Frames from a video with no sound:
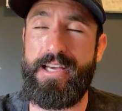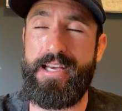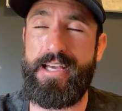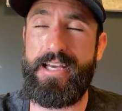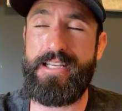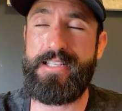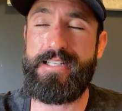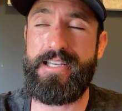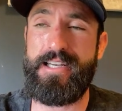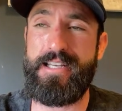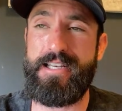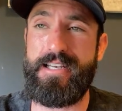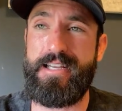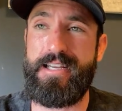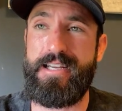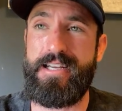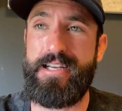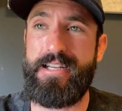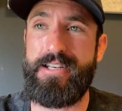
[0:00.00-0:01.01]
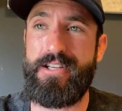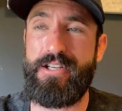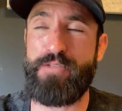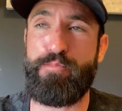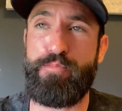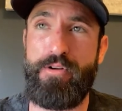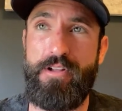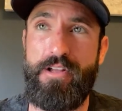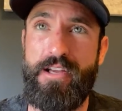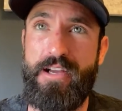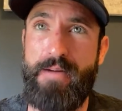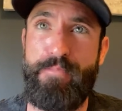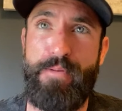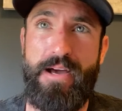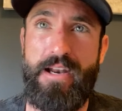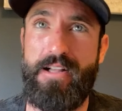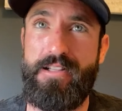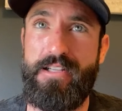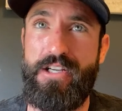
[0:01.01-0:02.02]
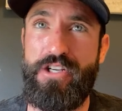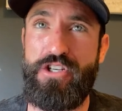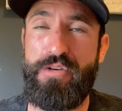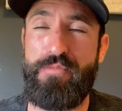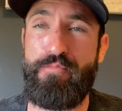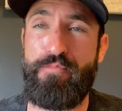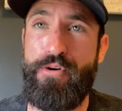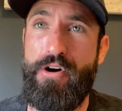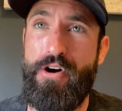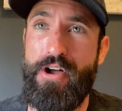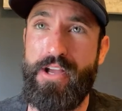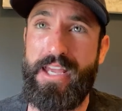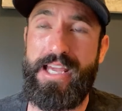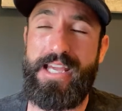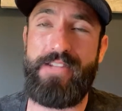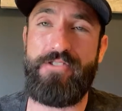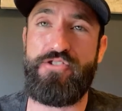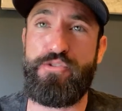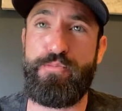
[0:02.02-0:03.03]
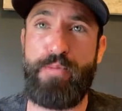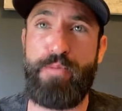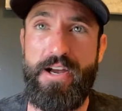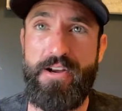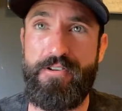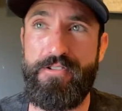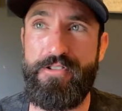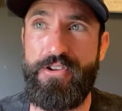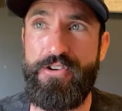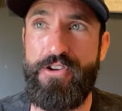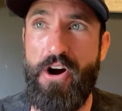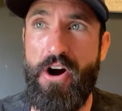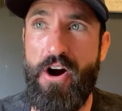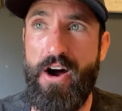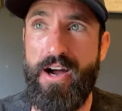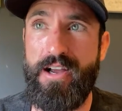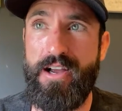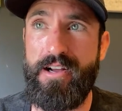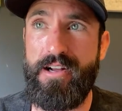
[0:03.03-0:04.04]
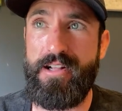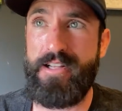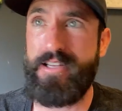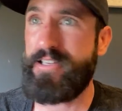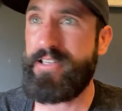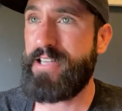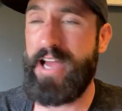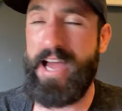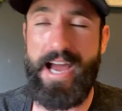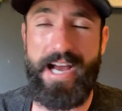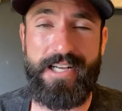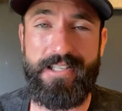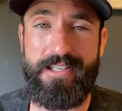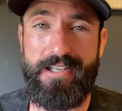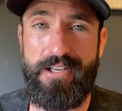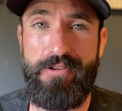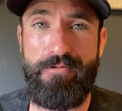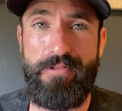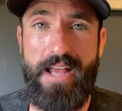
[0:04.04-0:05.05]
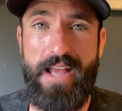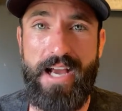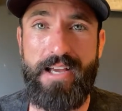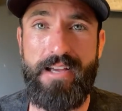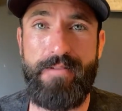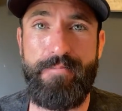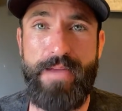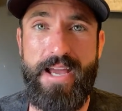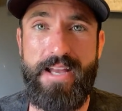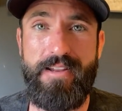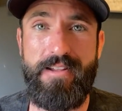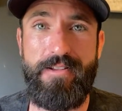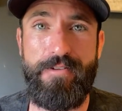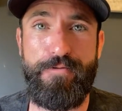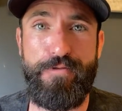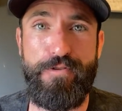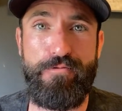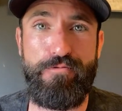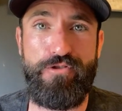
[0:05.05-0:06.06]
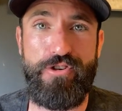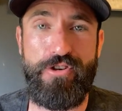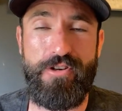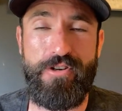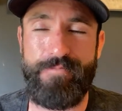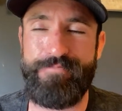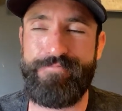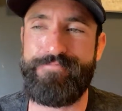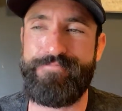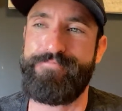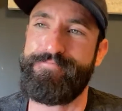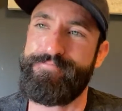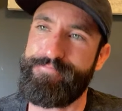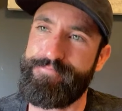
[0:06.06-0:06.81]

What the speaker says: Does pulling up on a leash and prong inspire the dog to execute that command in the future?